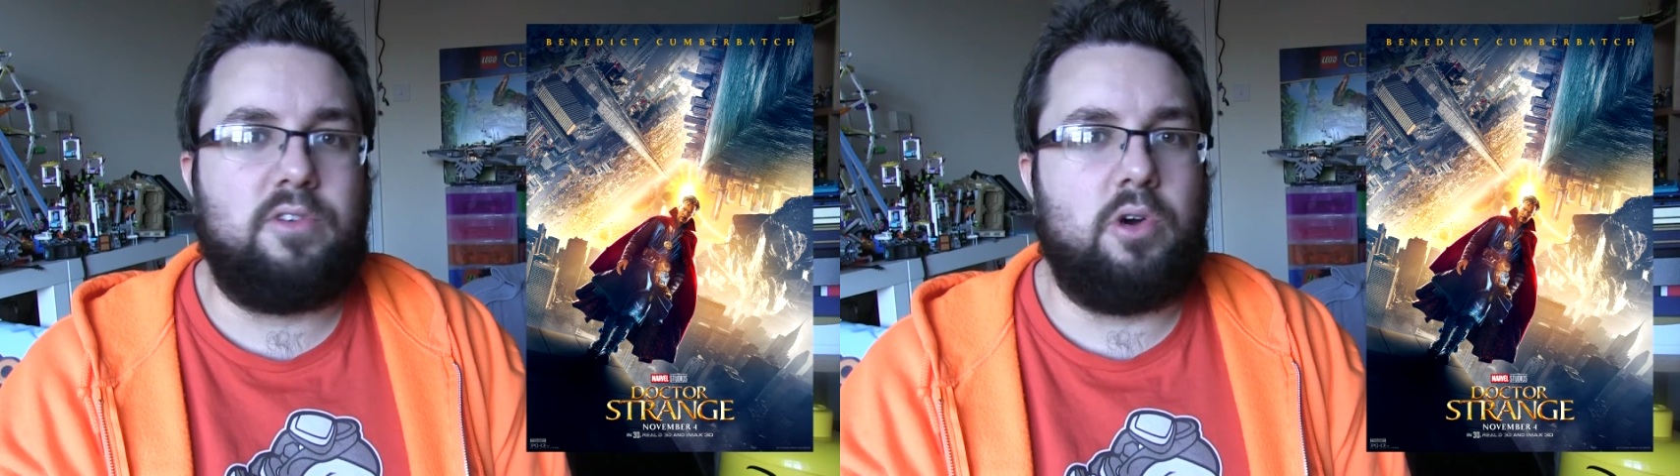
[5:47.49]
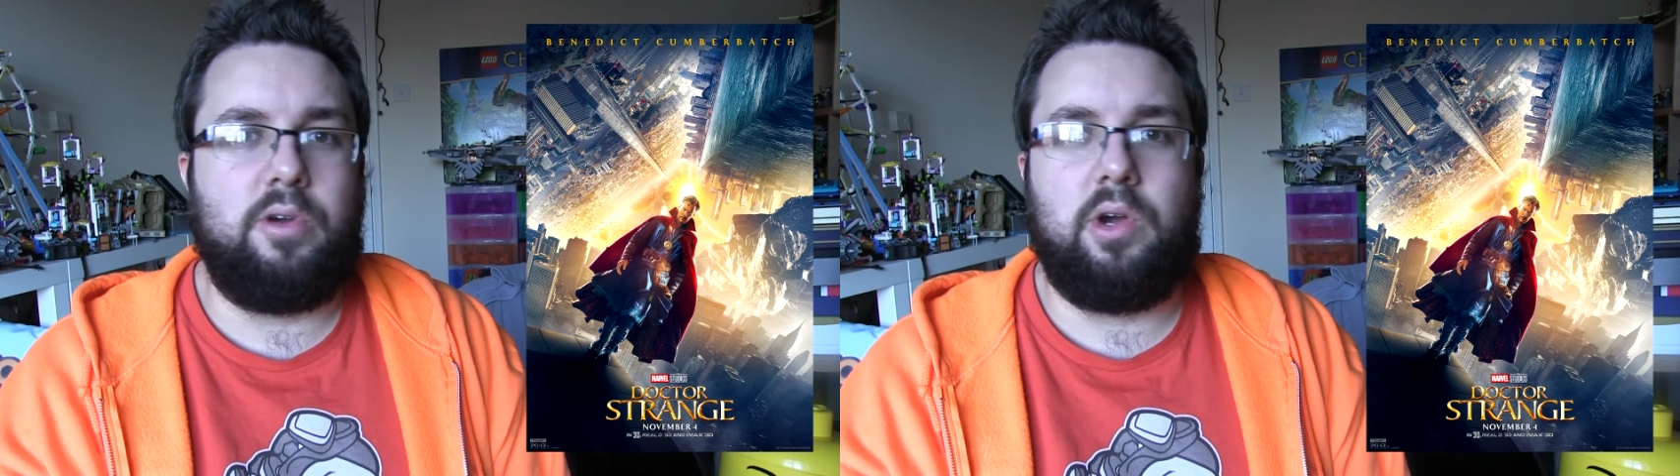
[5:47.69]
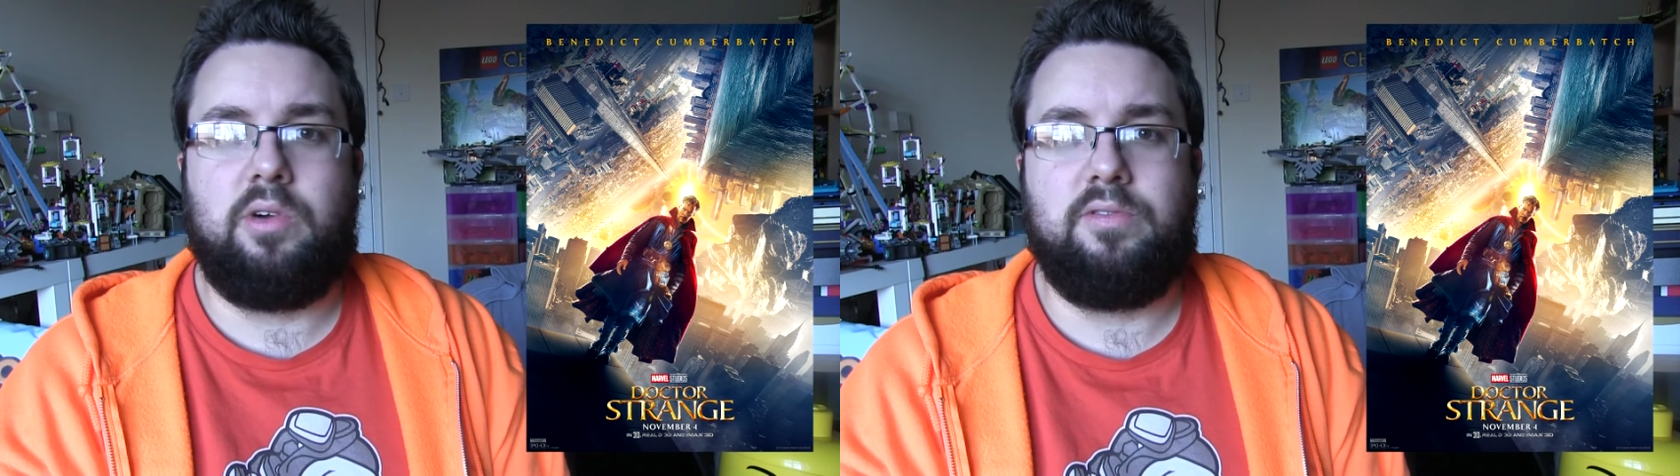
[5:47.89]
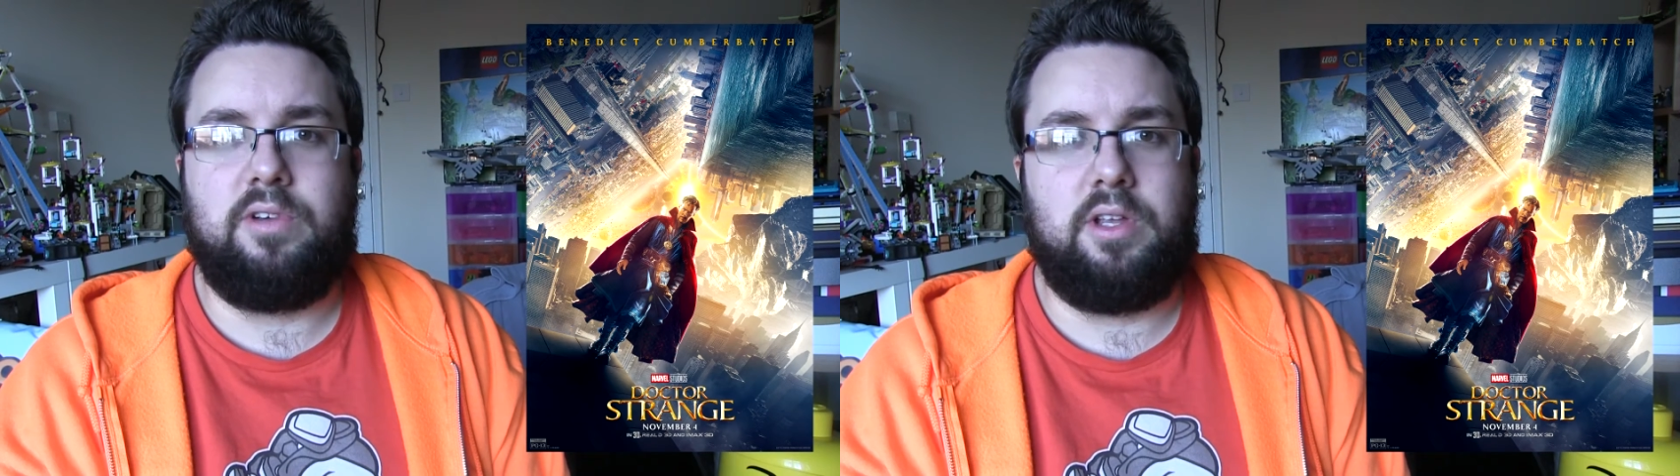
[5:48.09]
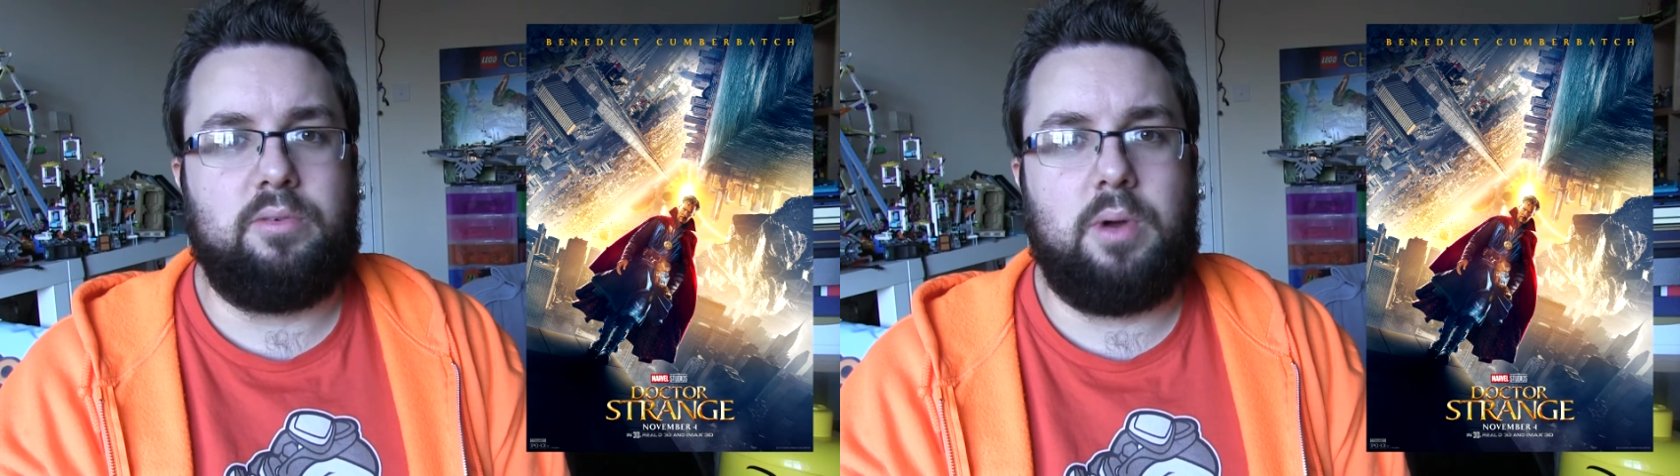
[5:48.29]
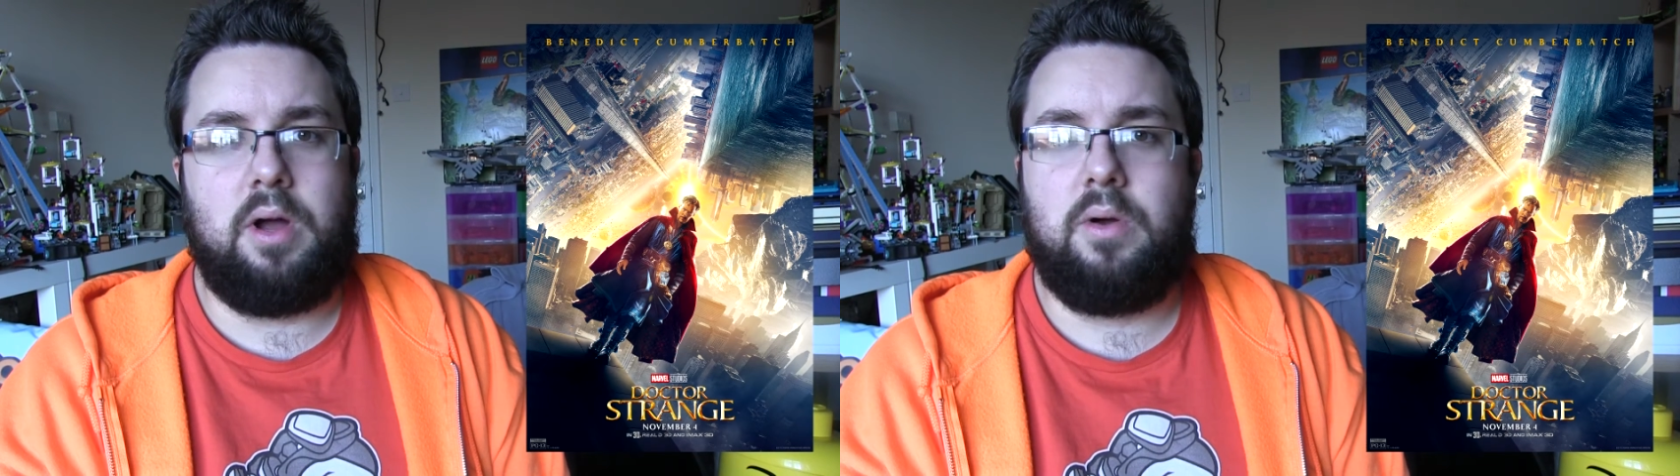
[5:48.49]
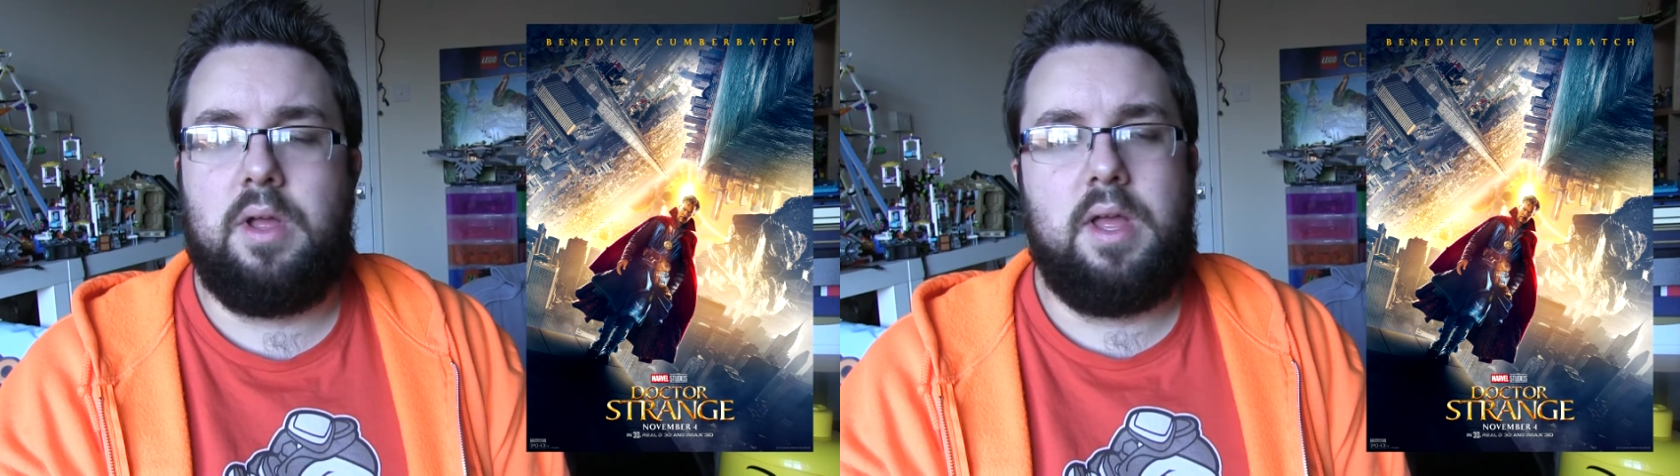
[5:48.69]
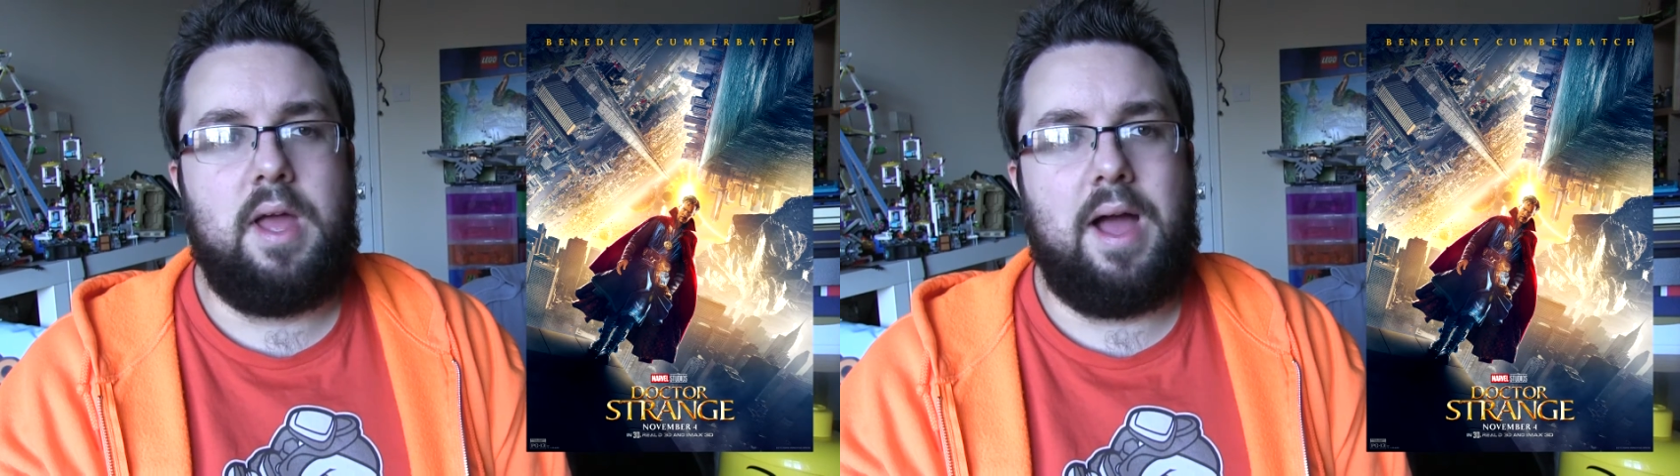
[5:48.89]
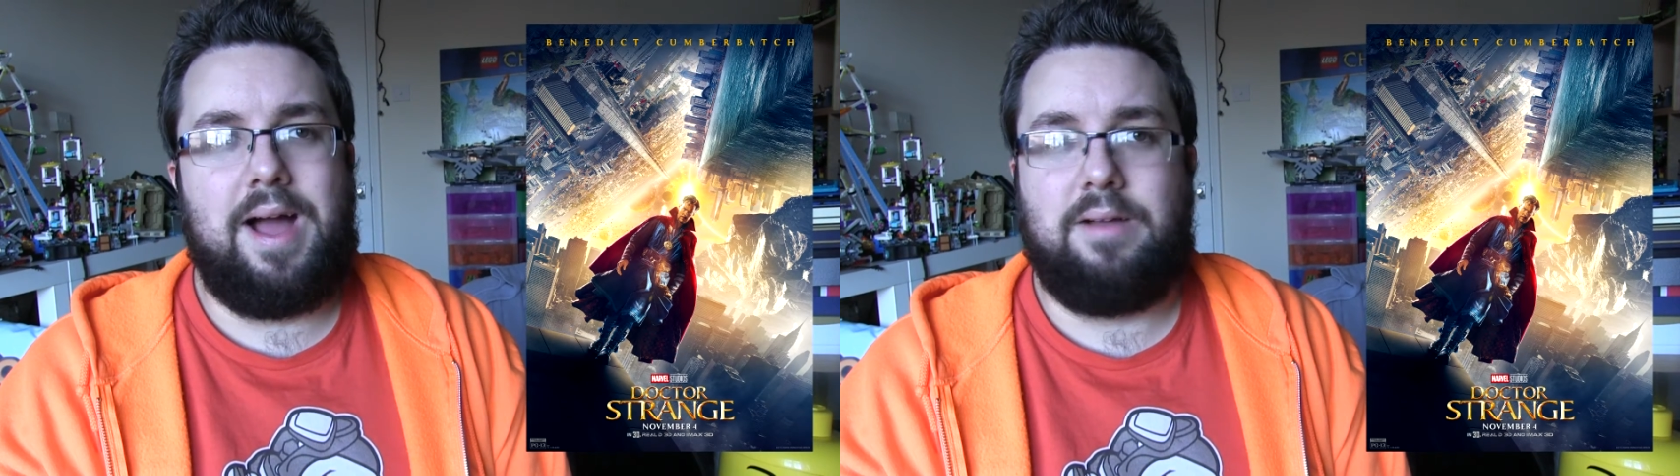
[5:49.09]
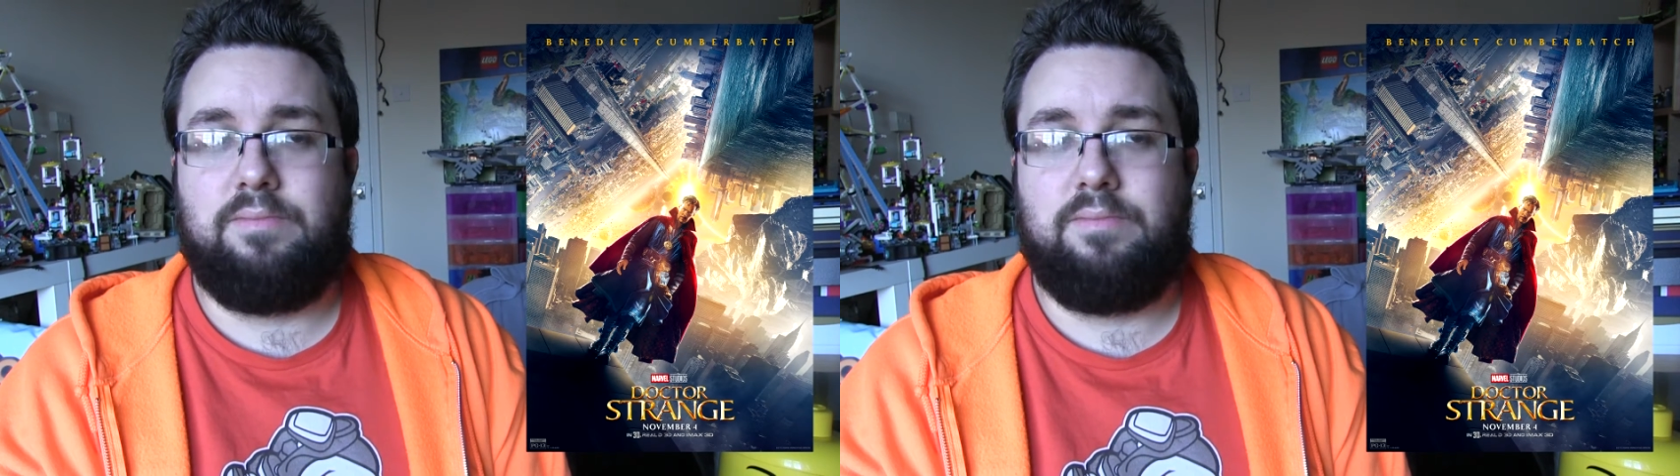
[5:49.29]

choreography as well. Uh,